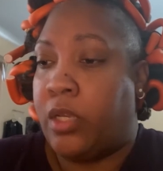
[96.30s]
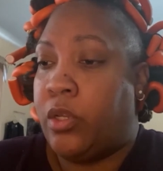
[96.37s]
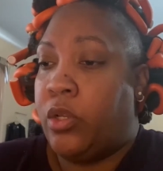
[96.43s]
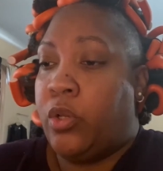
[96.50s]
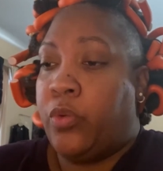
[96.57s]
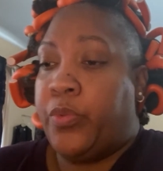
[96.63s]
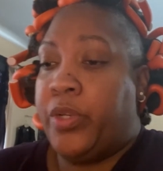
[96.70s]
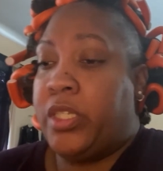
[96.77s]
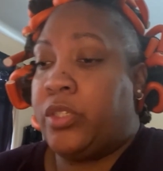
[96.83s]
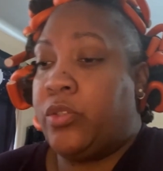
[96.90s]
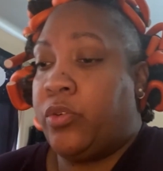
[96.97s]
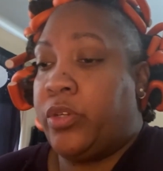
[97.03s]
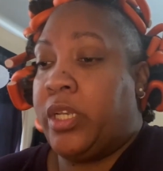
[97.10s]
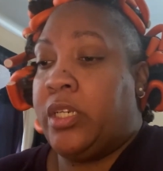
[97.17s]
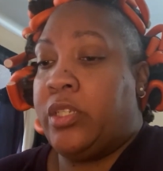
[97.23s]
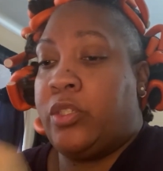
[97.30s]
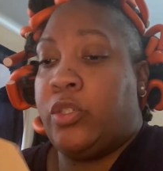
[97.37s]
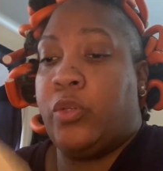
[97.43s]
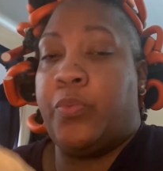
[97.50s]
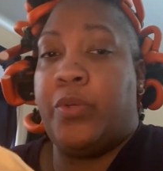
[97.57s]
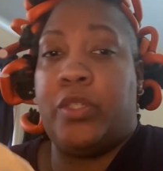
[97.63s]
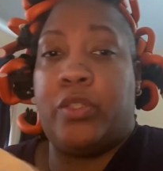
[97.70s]
we're just going
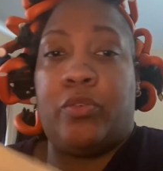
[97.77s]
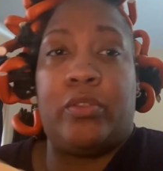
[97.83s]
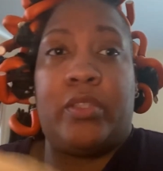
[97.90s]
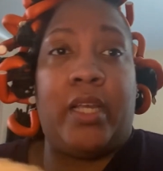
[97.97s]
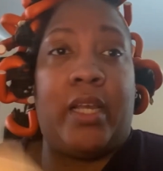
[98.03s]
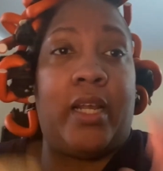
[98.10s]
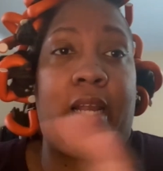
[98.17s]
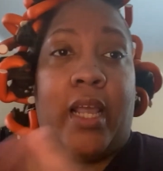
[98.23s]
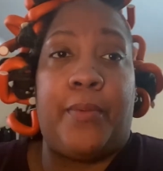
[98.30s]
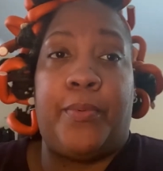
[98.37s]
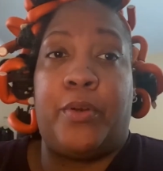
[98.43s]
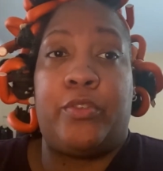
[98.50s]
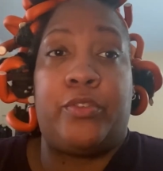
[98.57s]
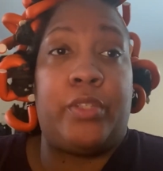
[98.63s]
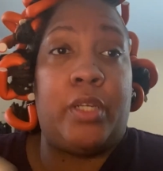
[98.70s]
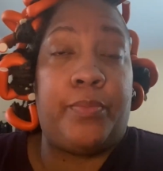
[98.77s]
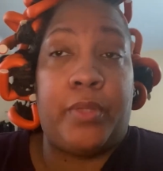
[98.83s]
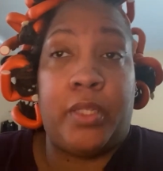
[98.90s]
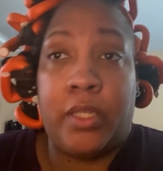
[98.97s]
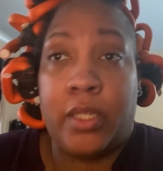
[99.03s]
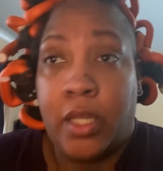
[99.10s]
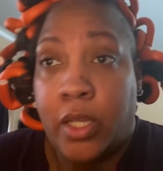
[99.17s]
to take a napkin or something.
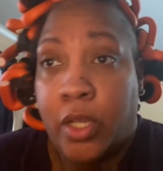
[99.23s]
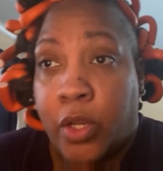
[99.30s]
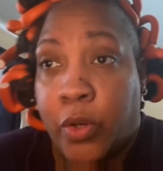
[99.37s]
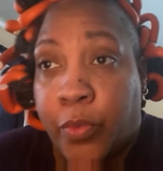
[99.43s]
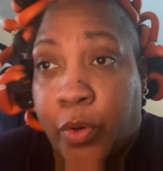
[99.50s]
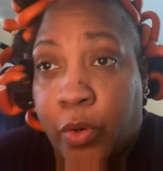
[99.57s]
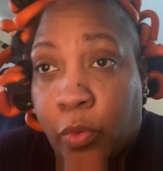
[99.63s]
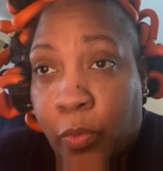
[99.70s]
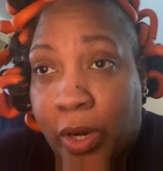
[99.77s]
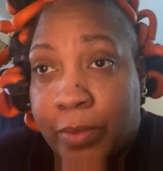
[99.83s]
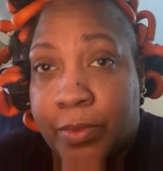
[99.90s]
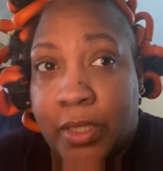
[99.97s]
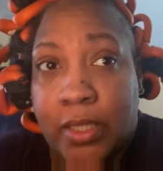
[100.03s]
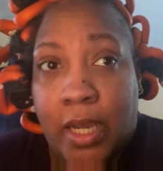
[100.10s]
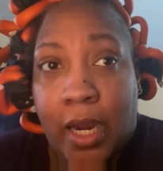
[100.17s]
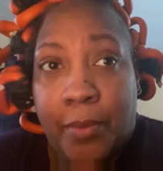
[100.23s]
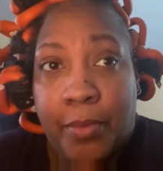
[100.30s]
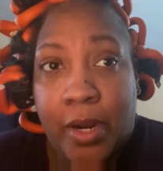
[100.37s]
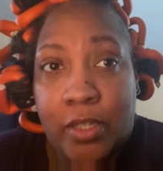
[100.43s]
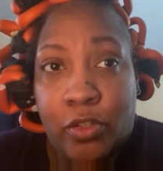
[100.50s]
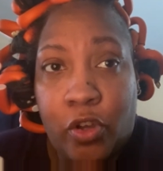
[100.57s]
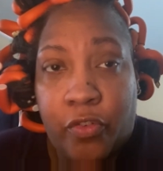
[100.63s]
We're going to wipe these eyebrows
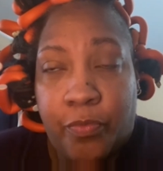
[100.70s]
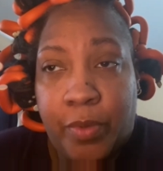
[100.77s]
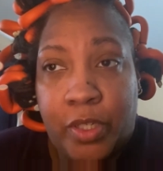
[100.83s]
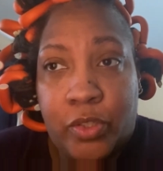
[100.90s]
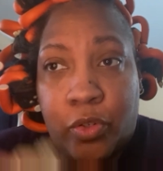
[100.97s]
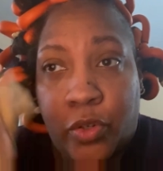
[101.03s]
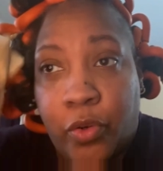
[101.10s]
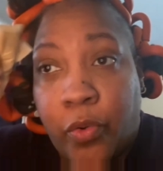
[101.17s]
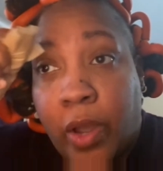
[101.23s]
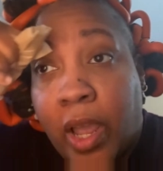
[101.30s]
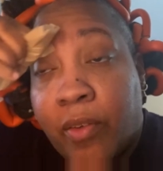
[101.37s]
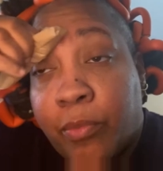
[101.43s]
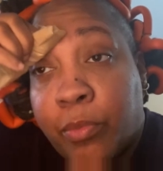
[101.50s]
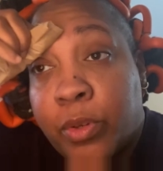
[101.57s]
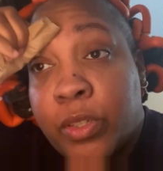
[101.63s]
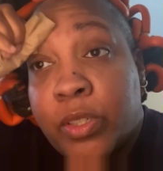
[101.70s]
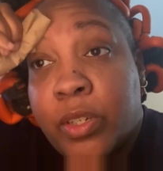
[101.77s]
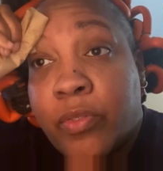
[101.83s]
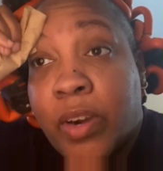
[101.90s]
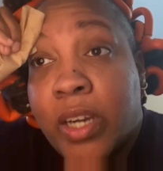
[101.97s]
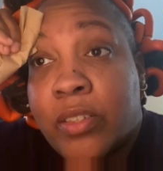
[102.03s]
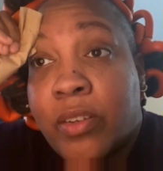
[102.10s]
off. Make sure you don't have
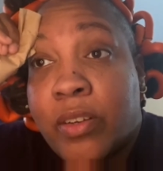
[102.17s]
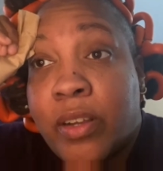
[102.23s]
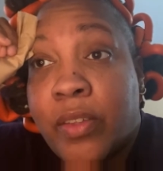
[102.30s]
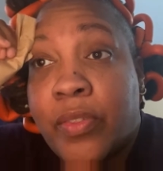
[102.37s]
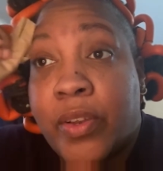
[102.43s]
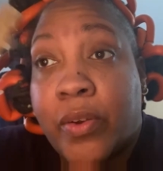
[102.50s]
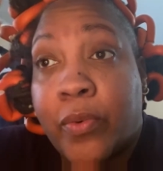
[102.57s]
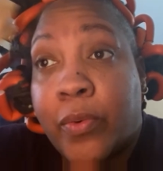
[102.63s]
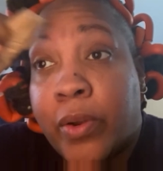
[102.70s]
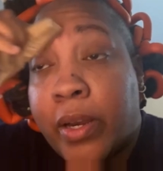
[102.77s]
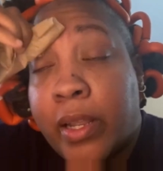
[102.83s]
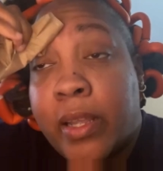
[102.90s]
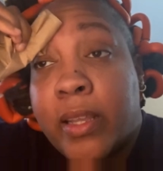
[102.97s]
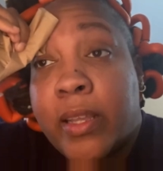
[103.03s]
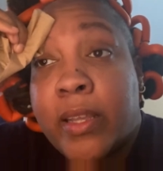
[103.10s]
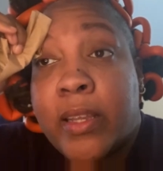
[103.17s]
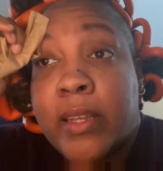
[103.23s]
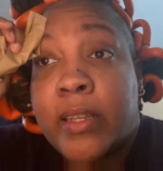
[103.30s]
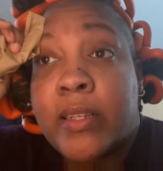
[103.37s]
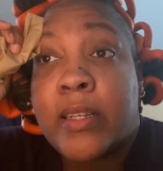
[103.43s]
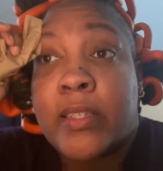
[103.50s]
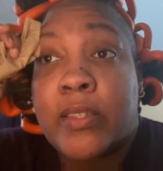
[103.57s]
moisturizer or nothing on it.
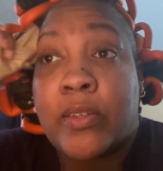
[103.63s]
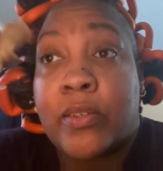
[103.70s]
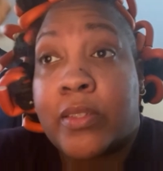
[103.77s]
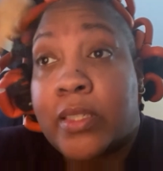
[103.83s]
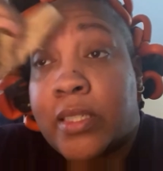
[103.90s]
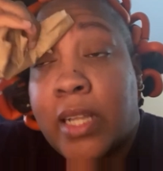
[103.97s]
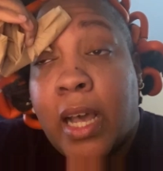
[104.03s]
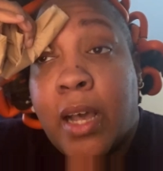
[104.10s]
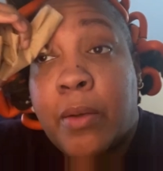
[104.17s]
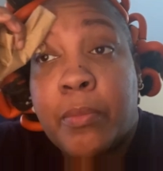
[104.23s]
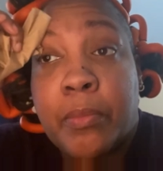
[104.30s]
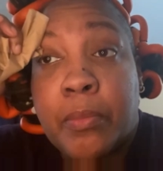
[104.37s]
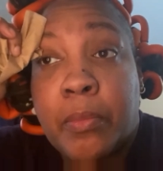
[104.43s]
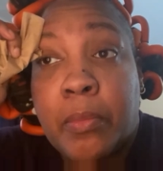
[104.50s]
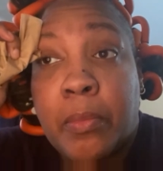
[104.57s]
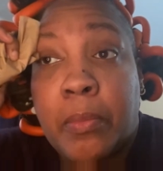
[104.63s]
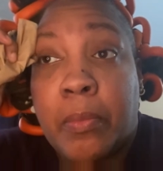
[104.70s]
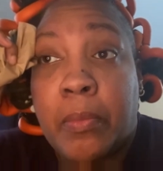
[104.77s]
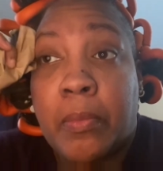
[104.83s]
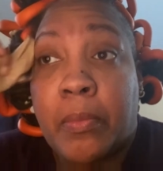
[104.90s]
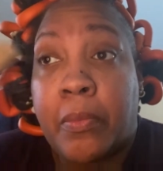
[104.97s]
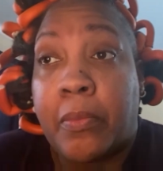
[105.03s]
That's going to stop,
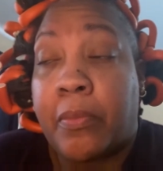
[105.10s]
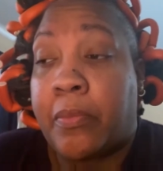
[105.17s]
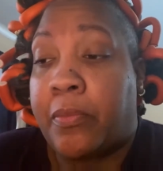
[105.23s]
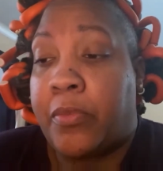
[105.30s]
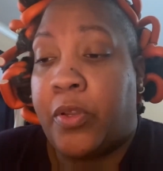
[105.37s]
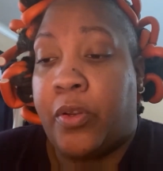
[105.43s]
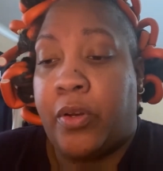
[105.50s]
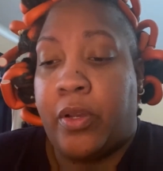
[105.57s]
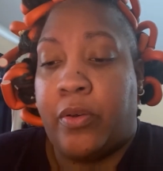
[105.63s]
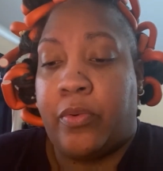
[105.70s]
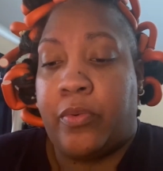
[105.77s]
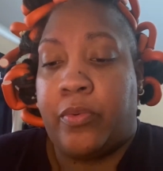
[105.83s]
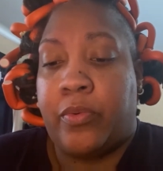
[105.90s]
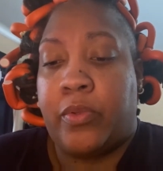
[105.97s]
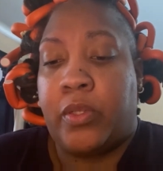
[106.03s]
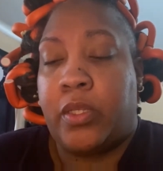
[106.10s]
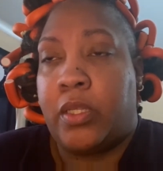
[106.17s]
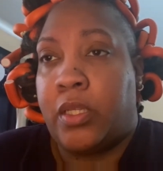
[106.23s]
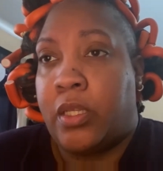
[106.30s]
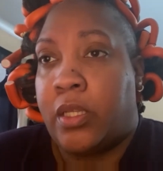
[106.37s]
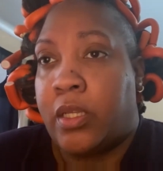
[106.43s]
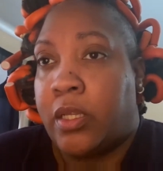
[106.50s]
you know,
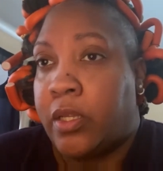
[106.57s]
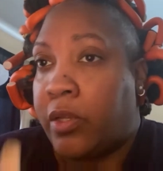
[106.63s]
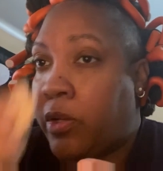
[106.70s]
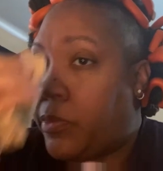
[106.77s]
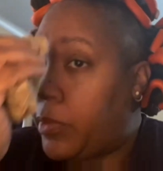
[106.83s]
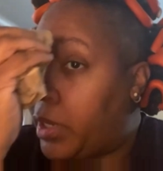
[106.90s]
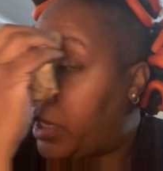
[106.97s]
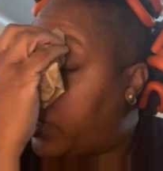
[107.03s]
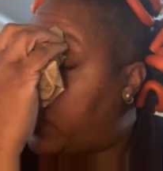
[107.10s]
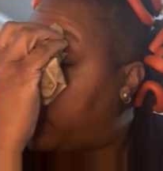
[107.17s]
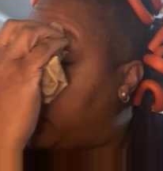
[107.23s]
your makeup